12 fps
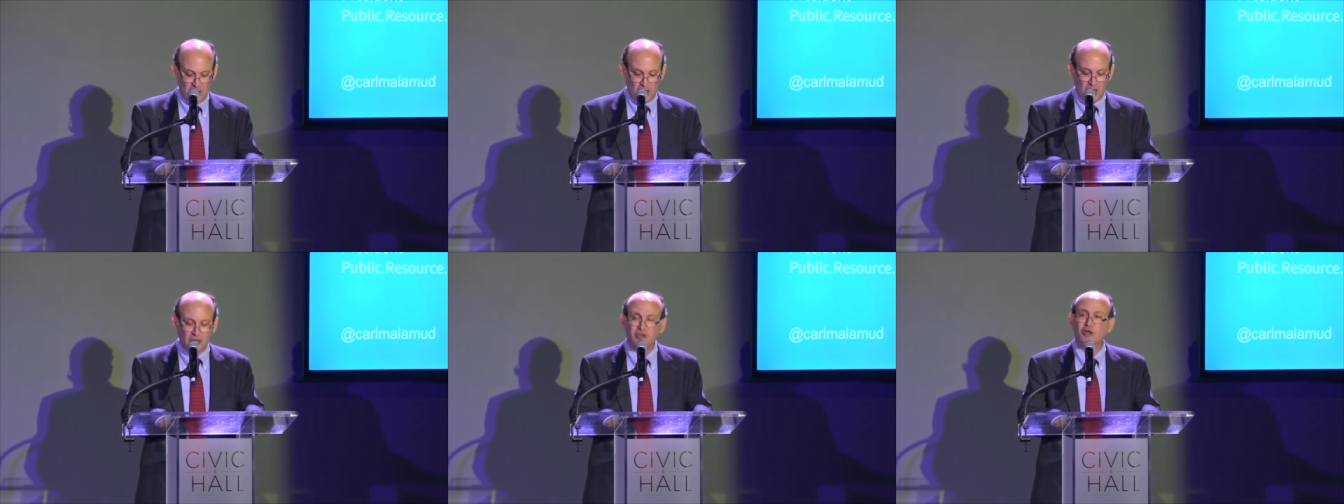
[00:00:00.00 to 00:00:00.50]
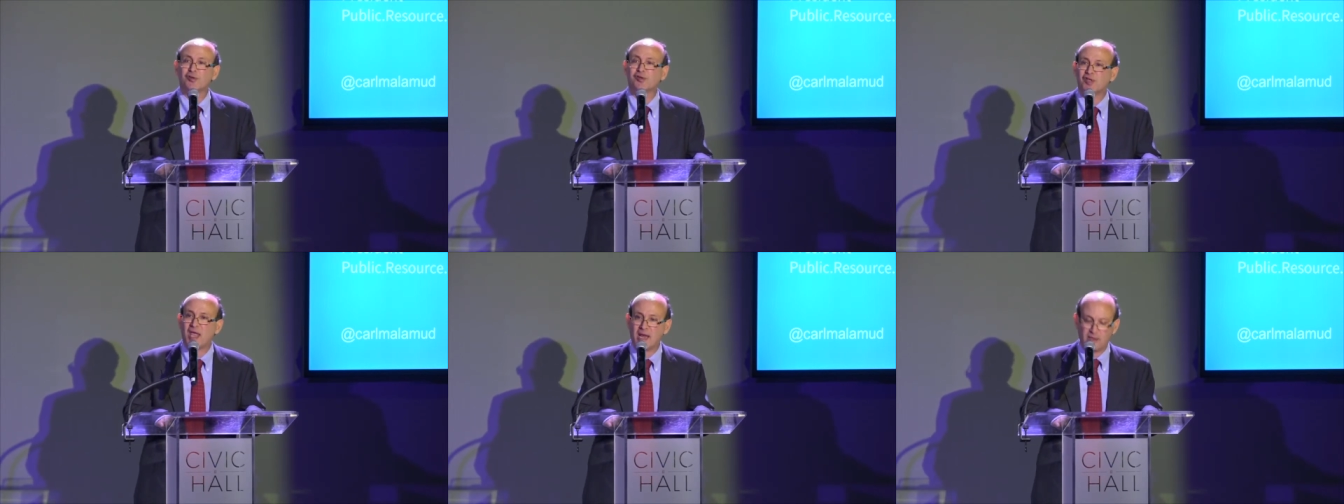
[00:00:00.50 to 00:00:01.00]

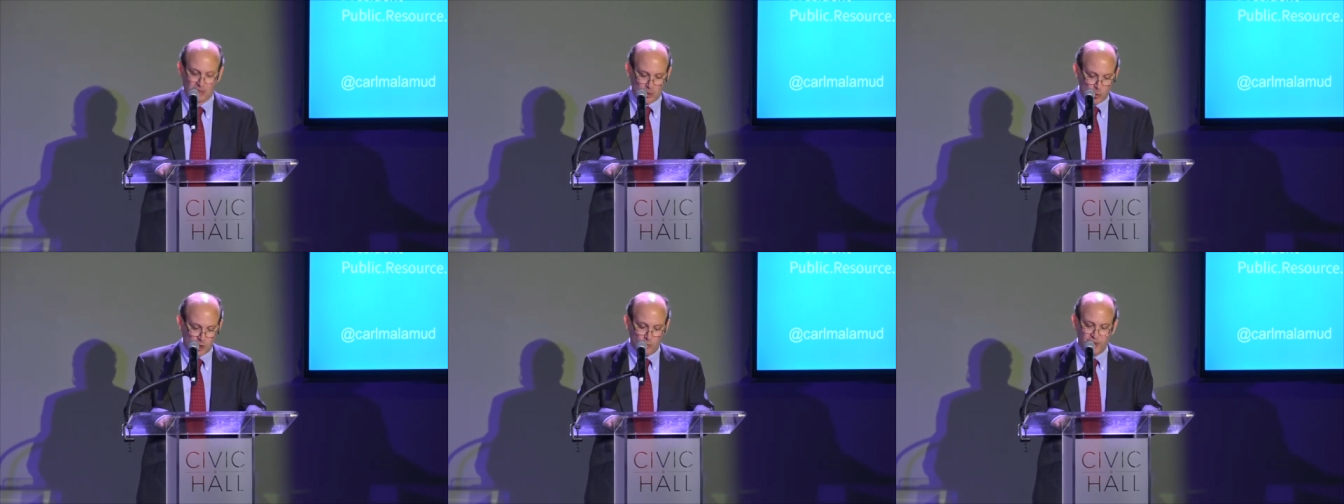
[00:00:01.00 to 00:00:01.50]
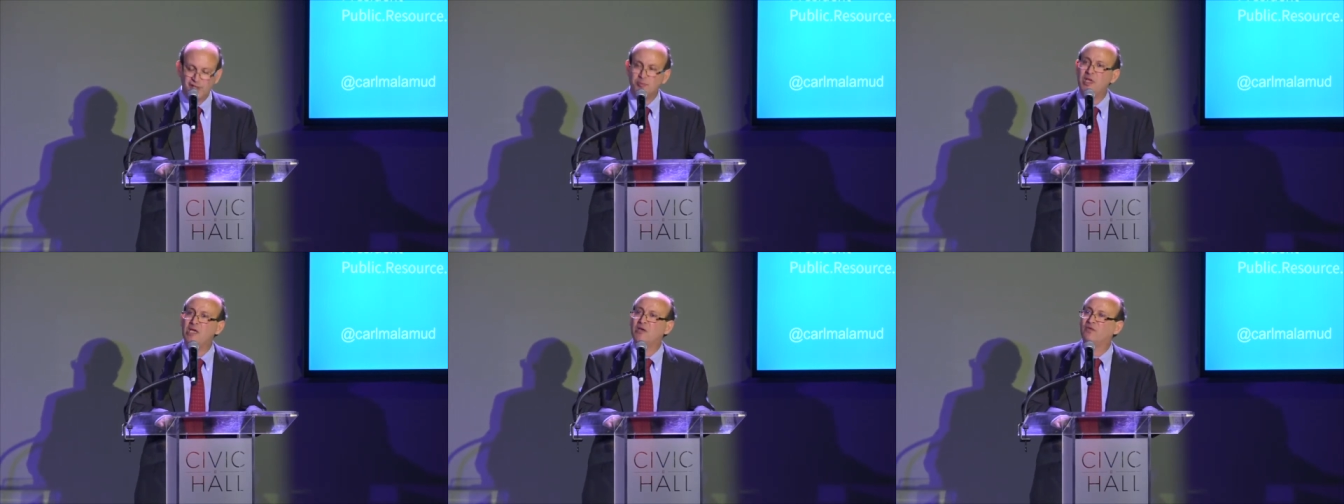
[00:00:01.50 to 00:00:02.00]
Understand that when we
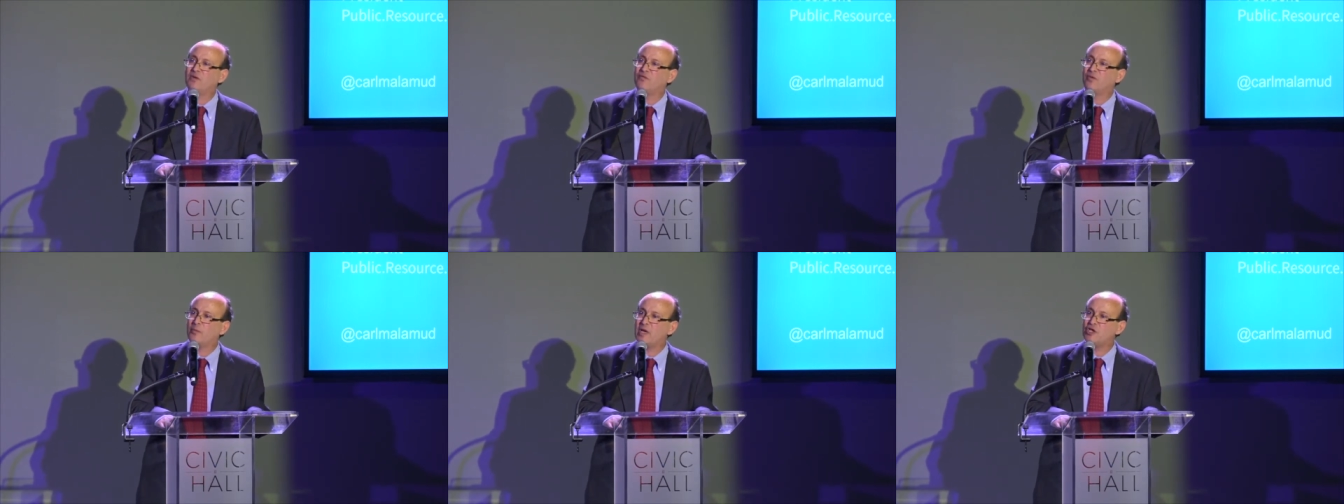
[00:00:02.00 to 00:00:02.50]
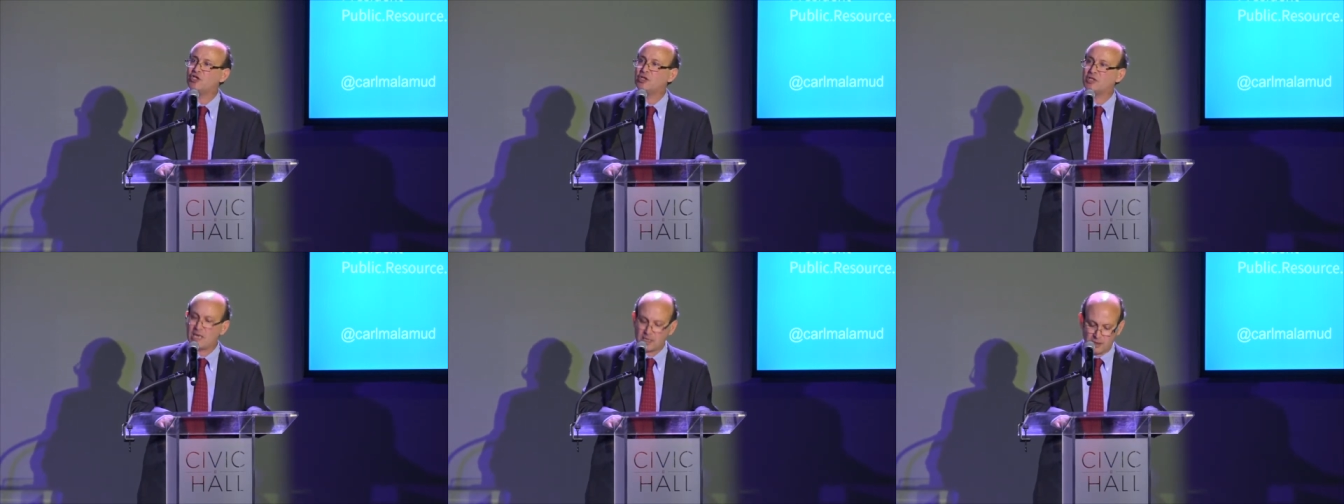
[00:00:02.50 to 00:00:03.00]
speak of information
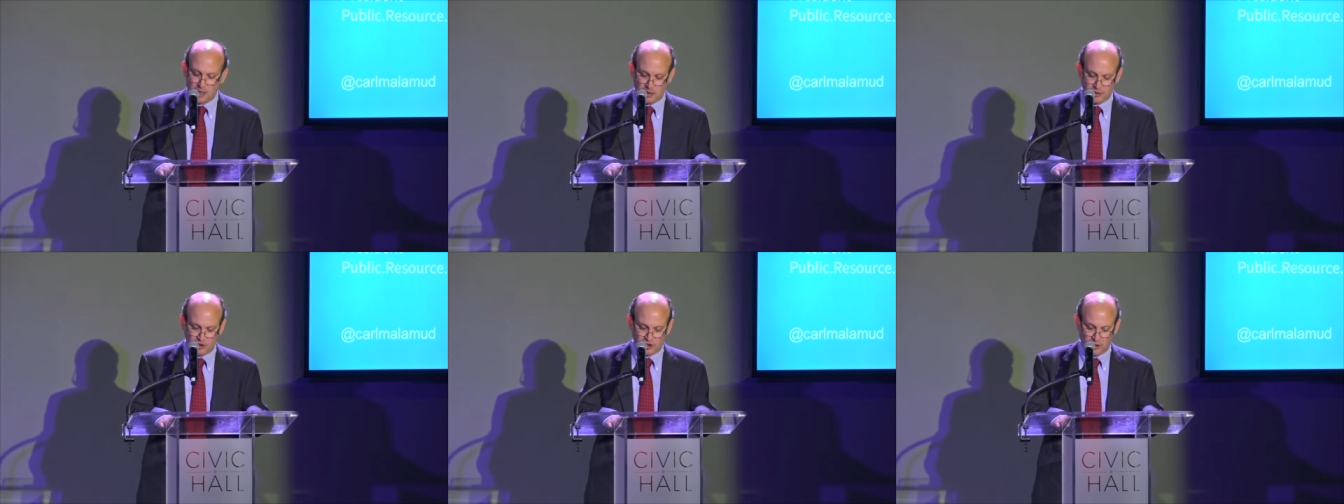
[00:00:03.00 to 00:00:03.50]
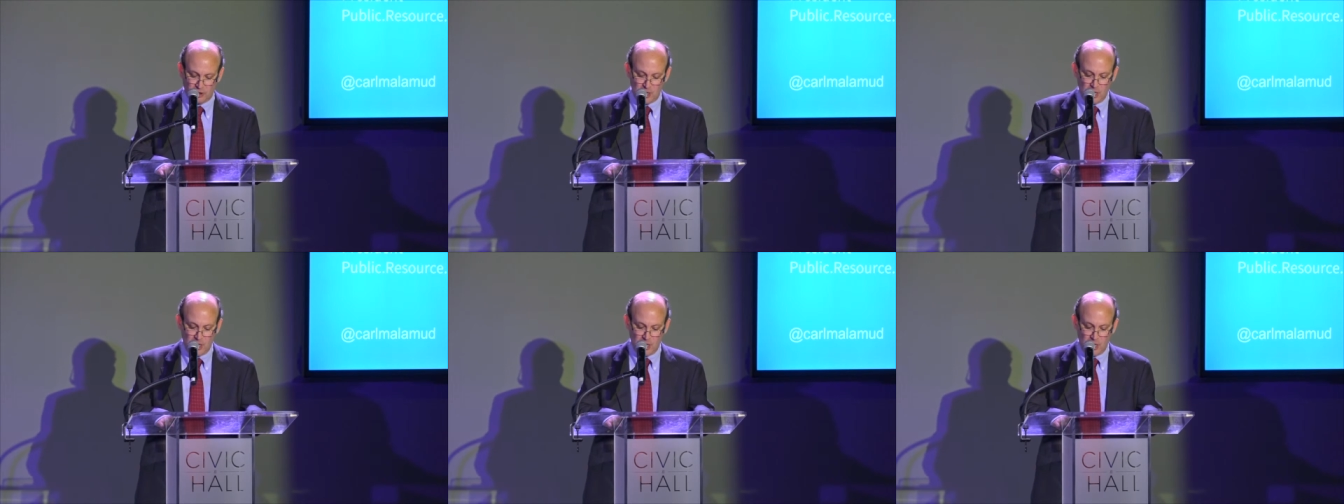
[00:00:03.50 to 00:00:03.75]
technology,